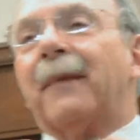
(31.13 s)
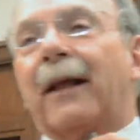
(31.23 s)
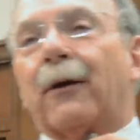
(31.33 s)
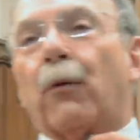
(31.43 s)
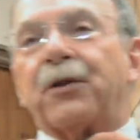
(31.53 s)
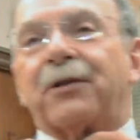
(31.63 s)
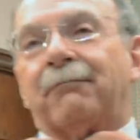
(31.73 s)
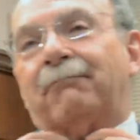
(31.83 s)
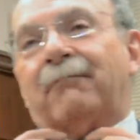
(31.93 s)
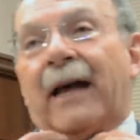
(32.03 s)
And of course,
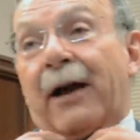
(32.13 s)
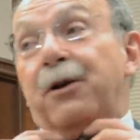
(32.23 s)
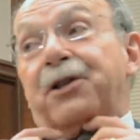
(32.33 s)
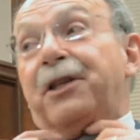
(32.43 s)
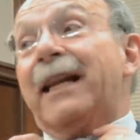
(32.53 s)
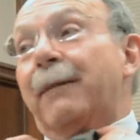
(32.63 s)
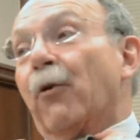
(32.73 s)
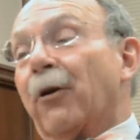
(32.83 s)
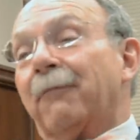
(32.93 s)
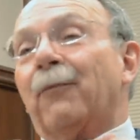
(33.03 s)
I couldn't see
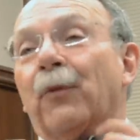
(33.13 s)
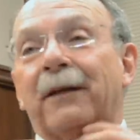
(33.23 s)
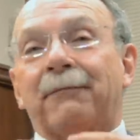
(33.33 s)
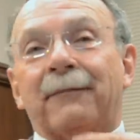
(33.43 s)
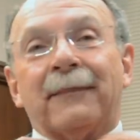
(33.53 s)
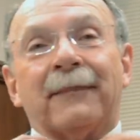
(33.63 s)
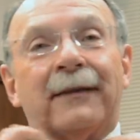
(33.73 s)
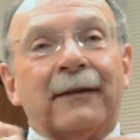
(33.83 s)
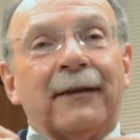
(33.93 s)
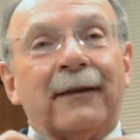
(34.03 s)
anymore
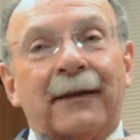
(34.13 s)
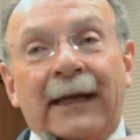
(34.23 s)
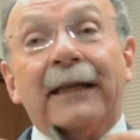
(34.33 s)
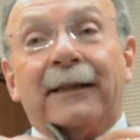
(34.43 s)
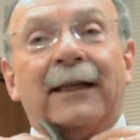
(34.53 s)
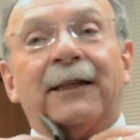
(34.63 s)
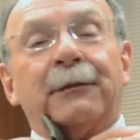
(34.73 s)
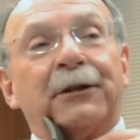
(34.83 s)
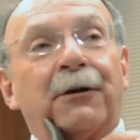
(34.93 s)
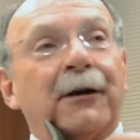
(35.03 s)
he did as
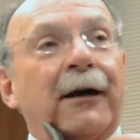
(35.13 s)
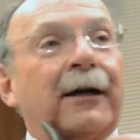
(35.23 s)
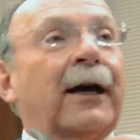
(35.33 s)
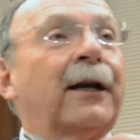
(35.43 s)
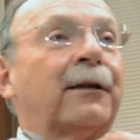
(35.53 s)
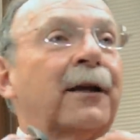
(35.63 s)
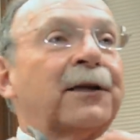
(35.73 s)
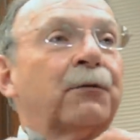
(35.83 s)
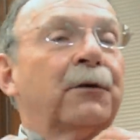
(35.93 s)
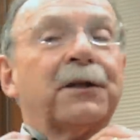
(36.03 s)
we started our
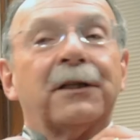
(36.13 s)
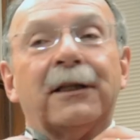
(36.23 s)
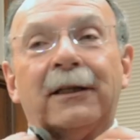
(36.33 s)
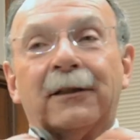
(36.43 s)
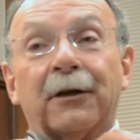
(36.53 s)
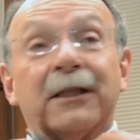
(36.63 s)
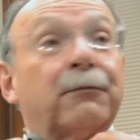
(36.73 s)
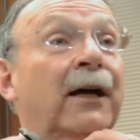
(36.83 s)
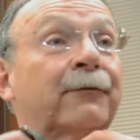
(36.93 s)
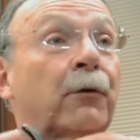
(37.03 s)
contest was he took his
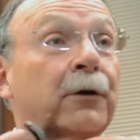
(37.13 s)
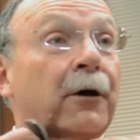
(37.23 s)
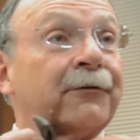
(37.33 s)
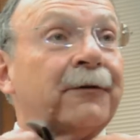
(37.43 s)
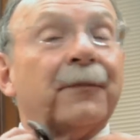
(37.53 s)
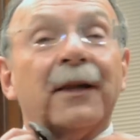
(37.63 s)
blindfold off,